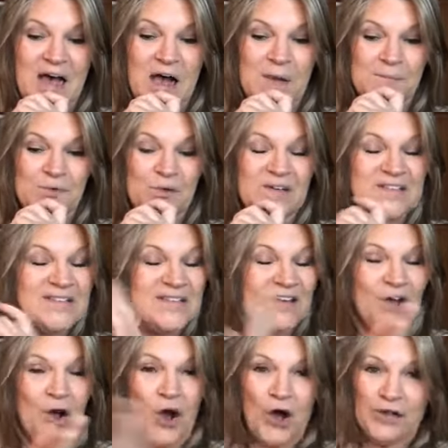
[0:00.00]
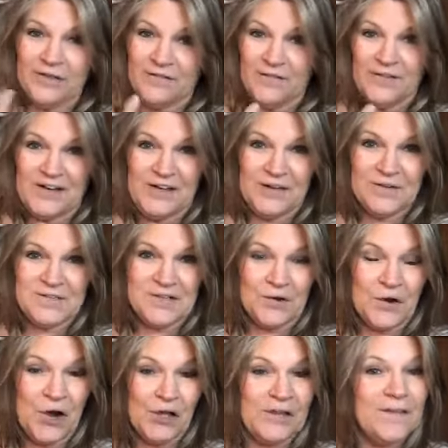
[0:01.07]
you can see all of the videos. They're
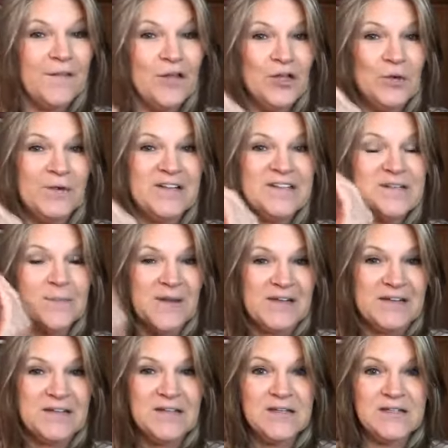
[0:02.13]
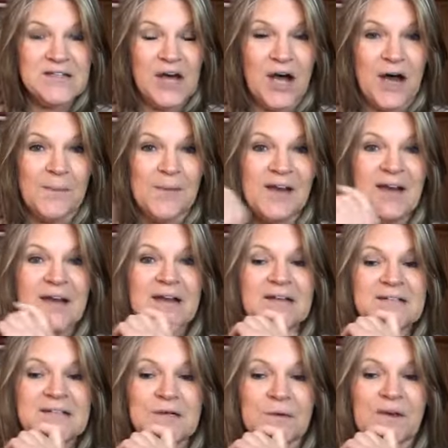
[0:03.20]
all in the units pinned to the top.
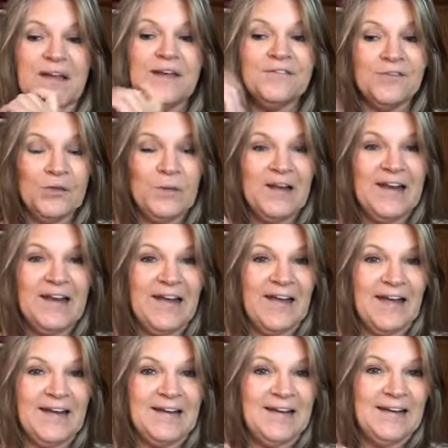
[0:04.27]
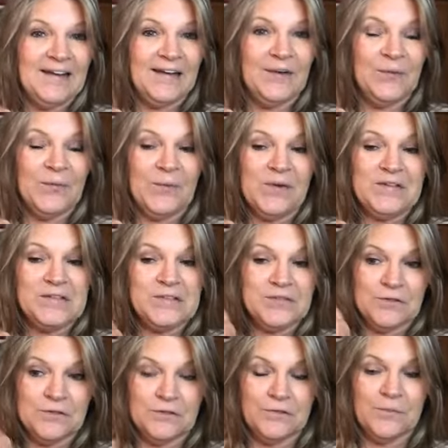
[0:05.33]
So if you get in, once
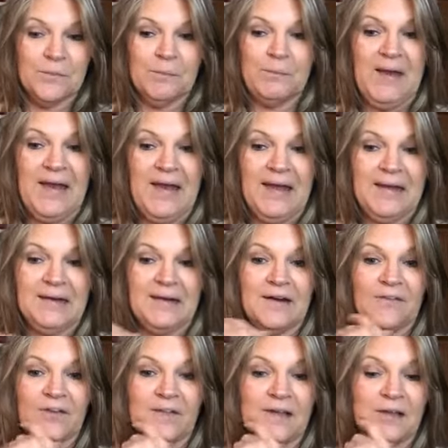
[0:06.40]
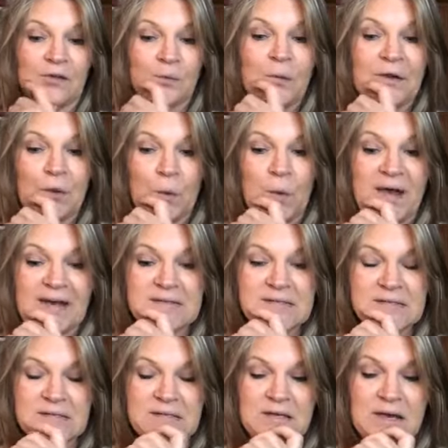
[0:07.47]
you're paid and everything, you
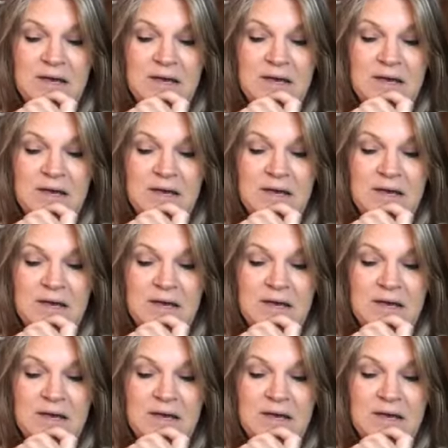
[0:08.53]
request